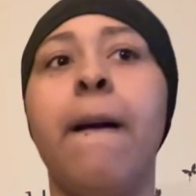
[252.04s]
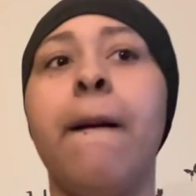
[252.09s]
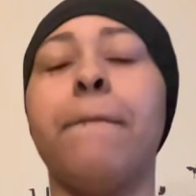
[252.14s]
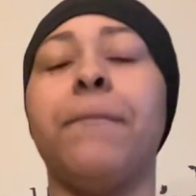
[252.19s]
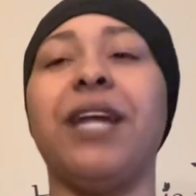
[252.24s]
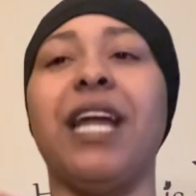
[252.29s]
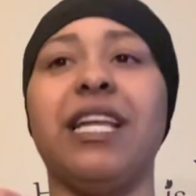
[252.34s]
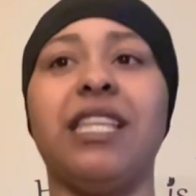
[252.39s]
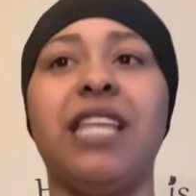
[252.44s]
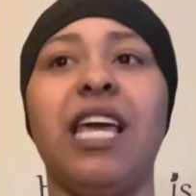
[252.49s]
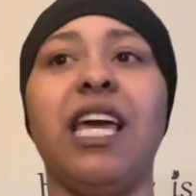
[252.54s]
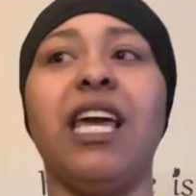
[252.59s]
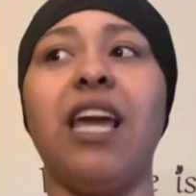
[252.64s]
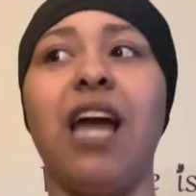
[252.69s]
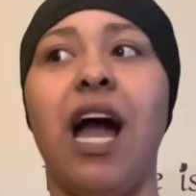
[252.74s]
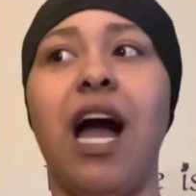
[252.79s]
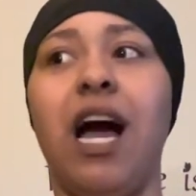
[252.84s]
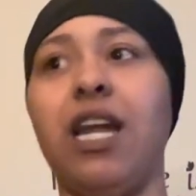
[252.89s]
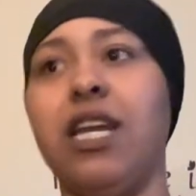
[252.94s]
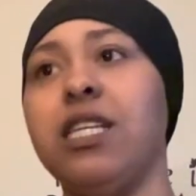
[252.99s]
But I
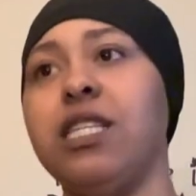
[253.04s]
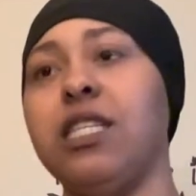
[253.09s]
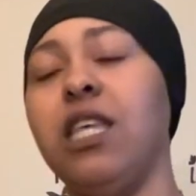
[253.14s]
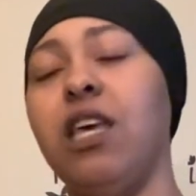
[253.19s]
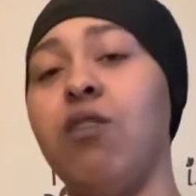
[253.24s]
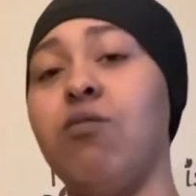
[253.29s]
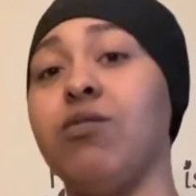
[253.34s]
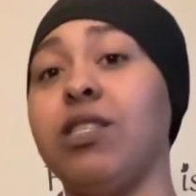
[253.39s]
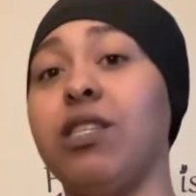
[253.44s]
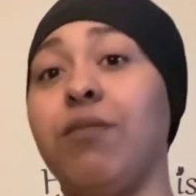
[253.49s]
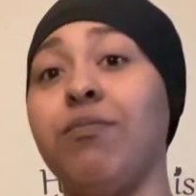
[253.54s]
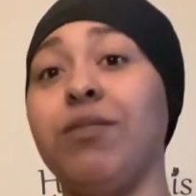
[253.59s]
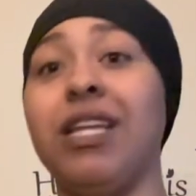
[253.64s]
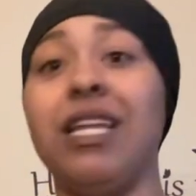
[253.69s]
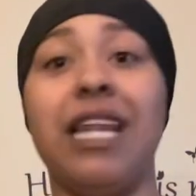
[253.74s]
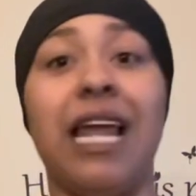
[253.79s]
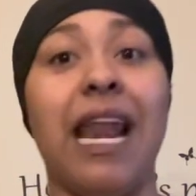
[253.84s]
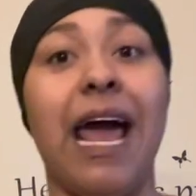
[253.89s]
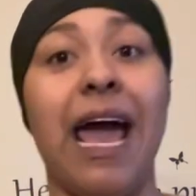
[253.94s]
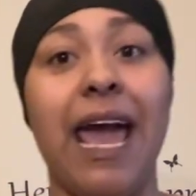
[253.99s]
think, honestly, it was
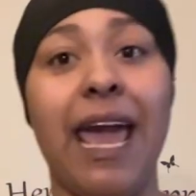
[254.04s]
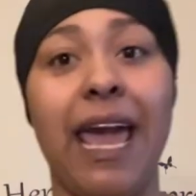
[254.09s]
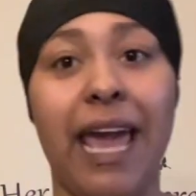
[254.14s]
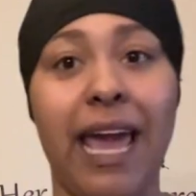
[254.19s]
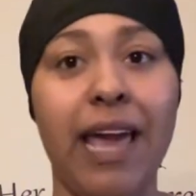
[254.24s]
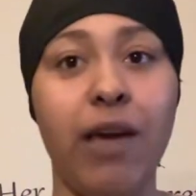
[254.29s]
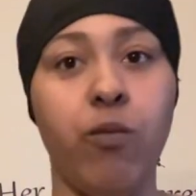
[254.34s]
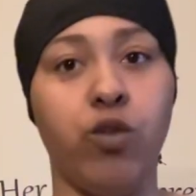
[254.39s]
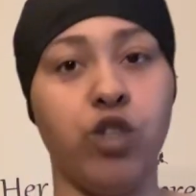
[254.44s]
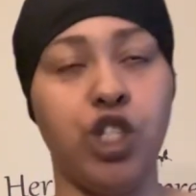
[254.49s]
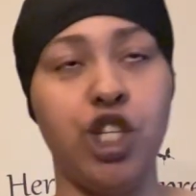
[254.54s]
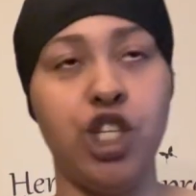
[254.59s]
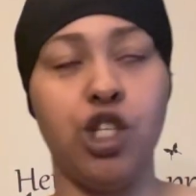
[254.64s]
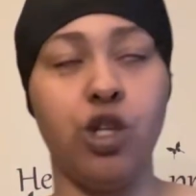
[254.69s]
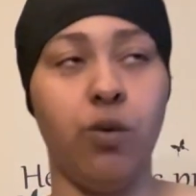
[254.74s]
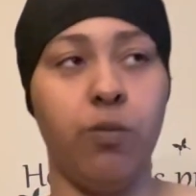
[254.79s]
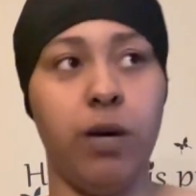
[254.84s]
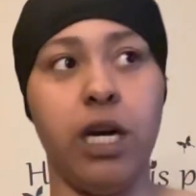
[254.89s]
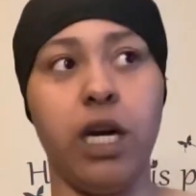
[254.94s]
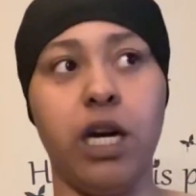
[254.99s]
something that I ate. Or she
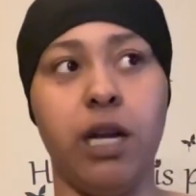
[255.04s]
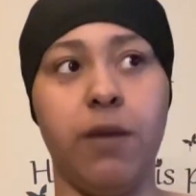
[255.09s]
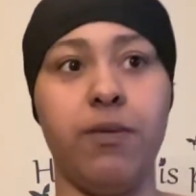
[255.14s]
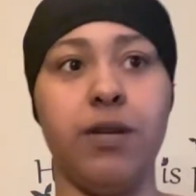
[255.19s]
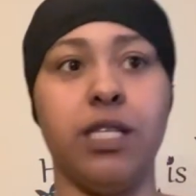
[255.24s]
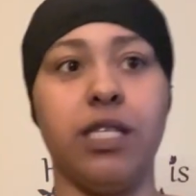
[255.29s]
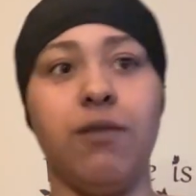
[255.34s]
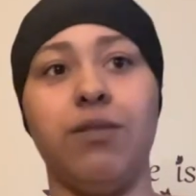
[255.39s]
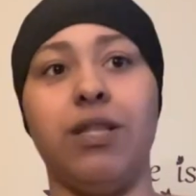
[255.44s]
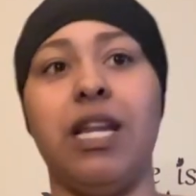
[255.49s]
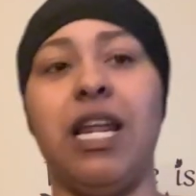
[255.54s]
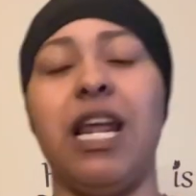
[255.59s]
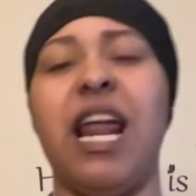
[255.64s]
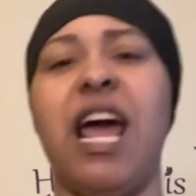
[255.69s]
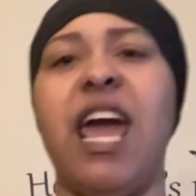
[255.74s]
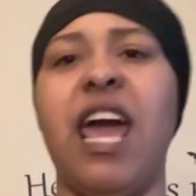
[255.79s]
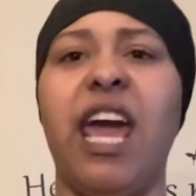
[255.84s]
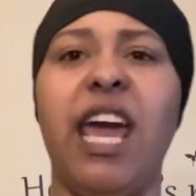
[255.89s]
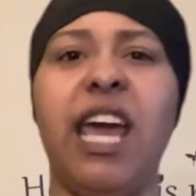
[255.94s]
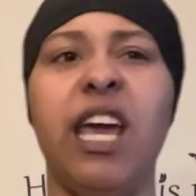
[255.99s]
told me it could have been something that
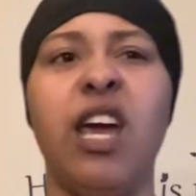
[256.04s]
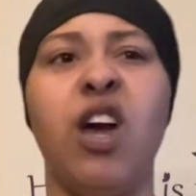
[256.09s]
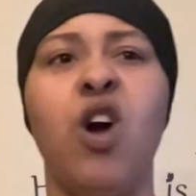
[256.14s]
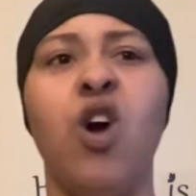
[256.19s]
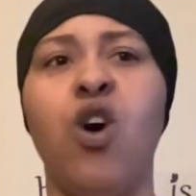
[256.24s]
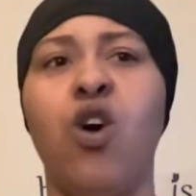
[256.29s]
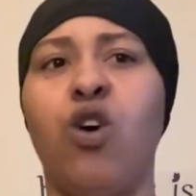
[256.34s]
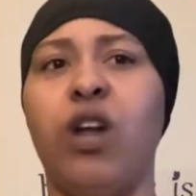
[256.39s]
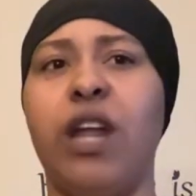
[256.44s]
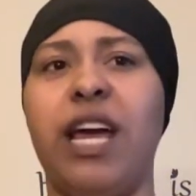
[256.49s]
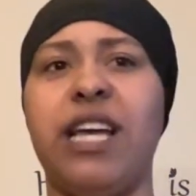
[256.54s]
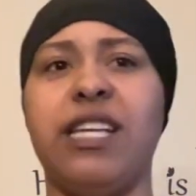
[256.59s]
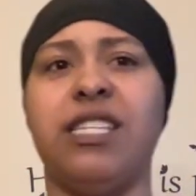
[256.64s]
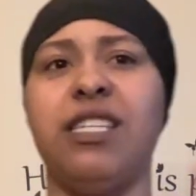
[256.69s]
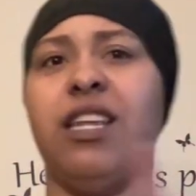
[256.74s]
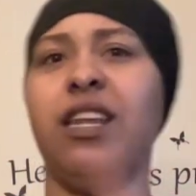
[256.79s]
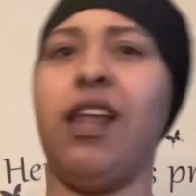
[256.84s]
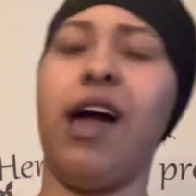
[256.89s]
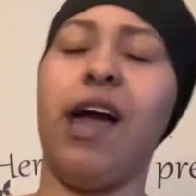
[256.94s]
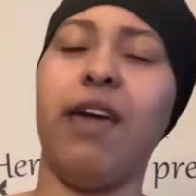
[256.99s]
I ate. Or, like,
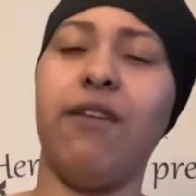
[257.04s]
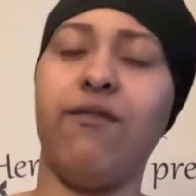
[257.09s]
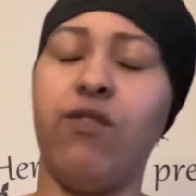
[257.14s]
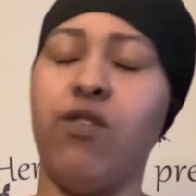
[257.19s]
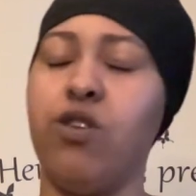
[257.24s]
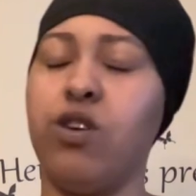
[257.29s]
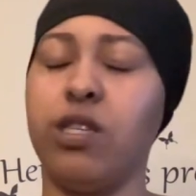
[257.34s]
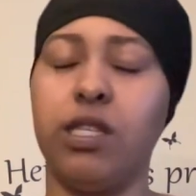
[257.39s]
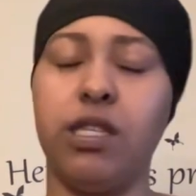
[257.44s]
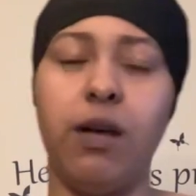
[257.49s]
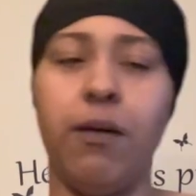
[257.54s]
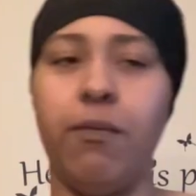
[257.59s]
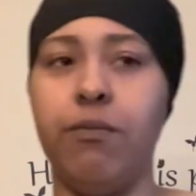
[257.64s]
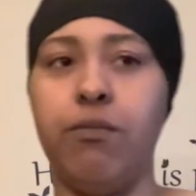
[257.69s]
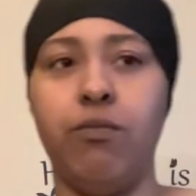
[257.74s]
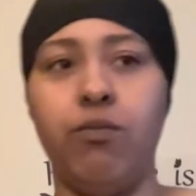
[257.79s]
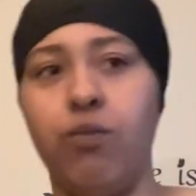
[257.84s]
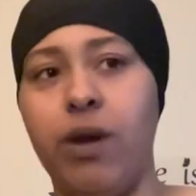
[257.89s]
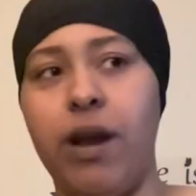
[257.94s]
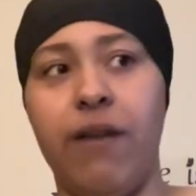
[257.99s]
saliva or
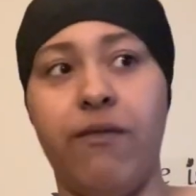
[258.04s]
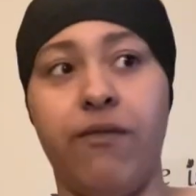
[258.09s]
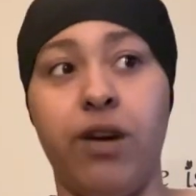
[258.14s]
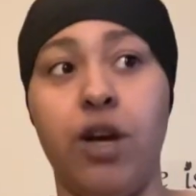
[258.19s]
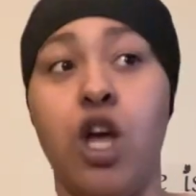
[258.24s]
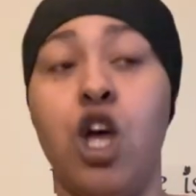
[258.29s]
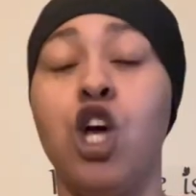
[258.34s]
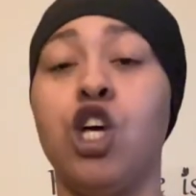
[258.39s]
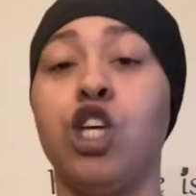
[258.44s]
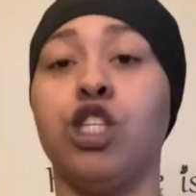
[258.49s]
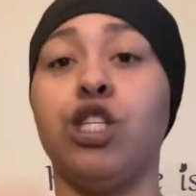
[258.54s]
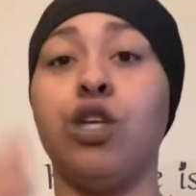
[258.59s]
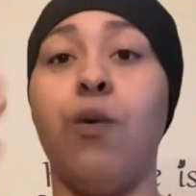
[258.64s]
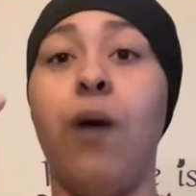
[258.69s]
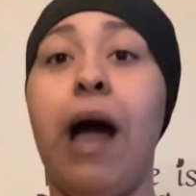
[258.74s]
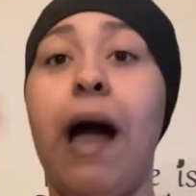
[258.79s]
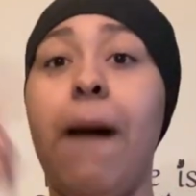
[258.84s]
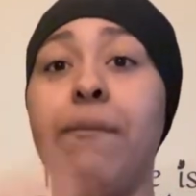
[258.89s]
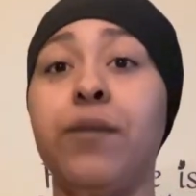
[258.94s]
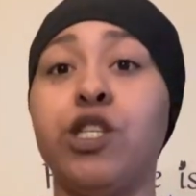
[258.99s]
something, whatever. So,
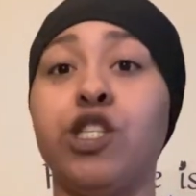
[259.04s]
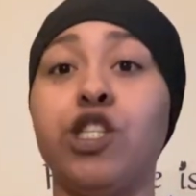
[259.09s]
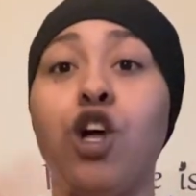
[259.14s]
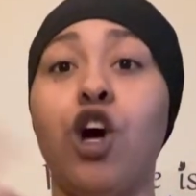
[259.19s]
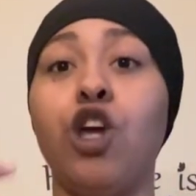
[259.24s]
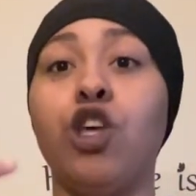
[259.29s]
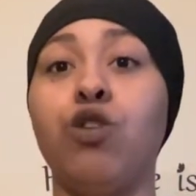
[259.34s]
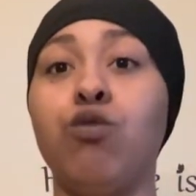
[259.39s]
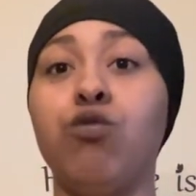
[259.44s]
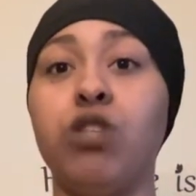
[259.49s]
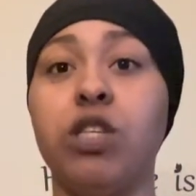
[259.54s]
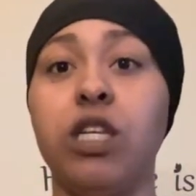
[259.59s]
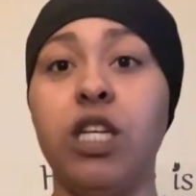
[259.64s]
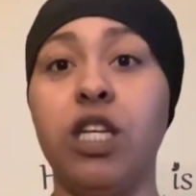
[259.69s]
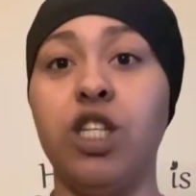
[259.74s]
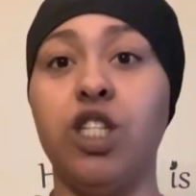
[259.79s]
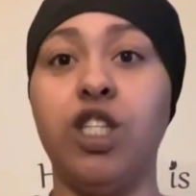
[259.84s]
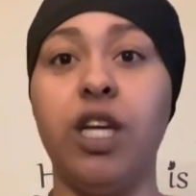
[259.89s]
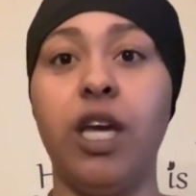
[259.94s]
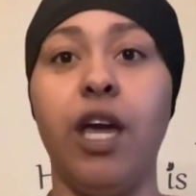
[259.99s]
I'm going to start using
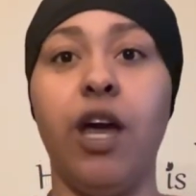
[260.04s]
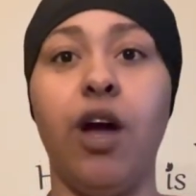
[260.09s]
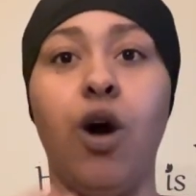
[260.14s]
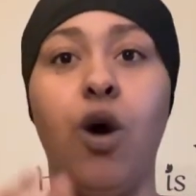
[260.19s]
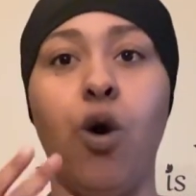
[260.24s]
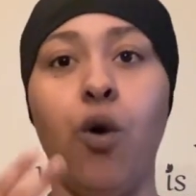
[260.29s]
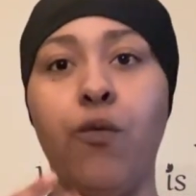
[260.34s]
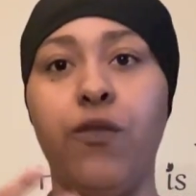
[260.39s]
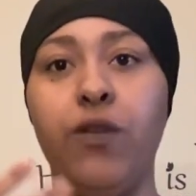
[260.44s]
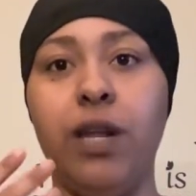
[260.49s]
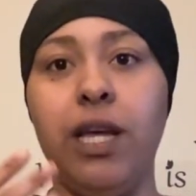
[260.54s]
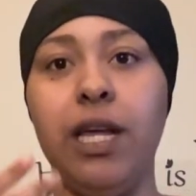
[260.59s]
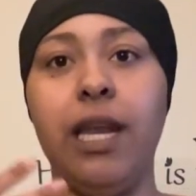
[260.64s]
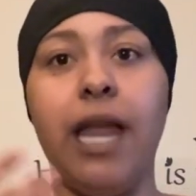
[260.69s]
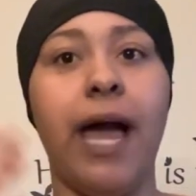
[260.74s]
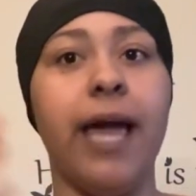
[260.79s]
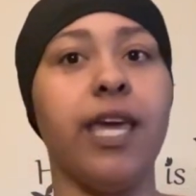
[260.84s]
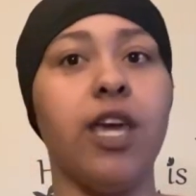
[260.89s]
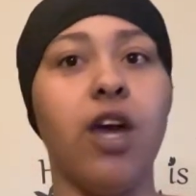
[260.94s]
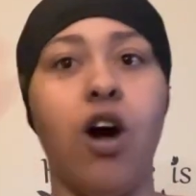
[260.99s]
this shit. And hopefully,
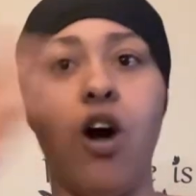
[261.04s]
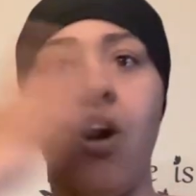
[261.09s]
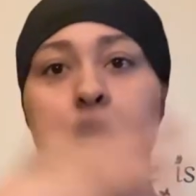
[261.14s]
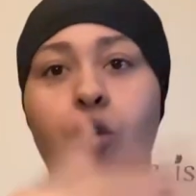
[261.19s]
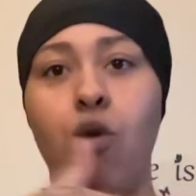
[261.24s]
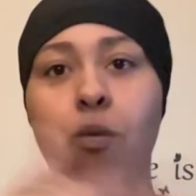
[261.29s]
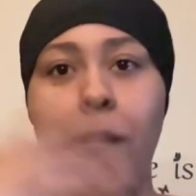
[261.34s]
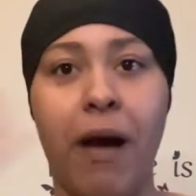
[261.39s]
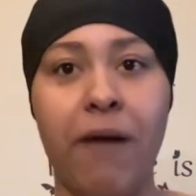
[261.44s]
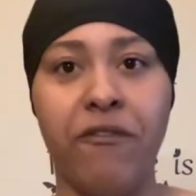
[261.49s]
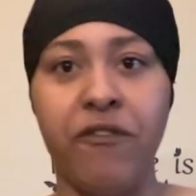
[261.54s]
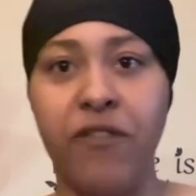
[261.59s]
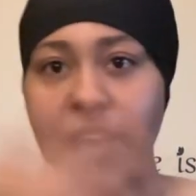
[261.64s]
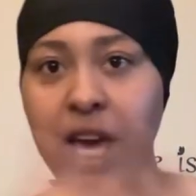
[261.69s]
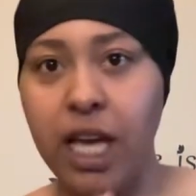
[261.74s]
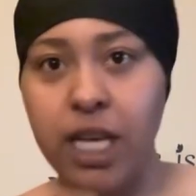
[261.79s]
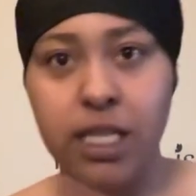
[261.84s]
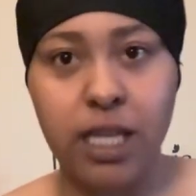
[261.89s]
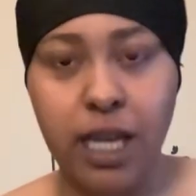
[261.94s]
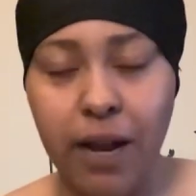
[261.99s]
like, y'all, on my
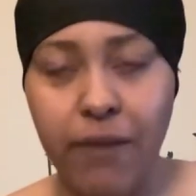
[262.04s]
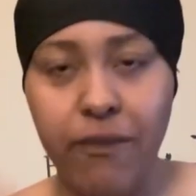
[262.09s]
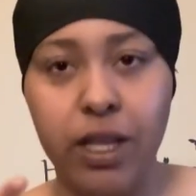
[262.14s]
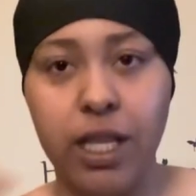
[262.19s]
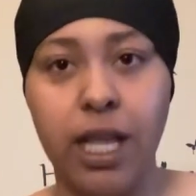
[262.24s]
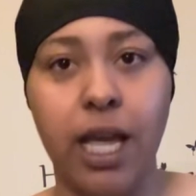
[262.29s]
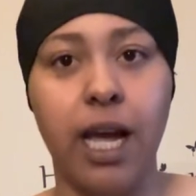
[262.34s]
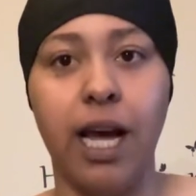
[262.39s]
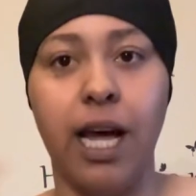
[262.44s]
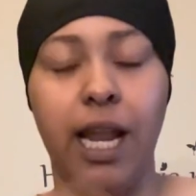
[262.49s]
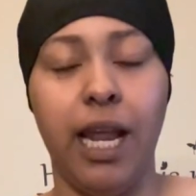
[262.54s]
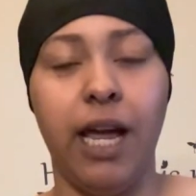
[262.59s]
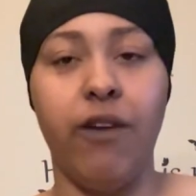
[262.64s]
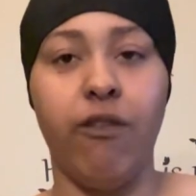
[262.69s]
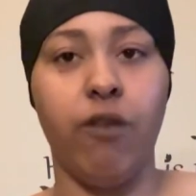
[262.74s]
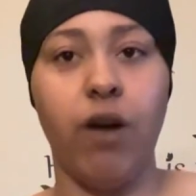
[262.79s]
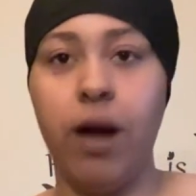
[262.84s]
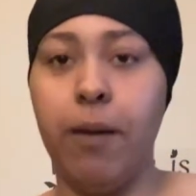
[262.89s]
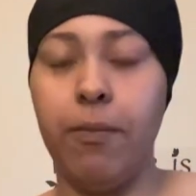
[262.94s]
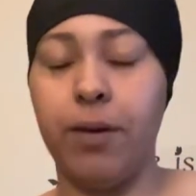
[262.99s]
face and everything
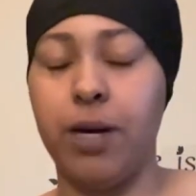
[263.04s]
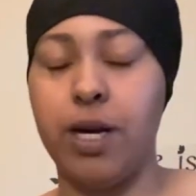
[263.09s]
clear up.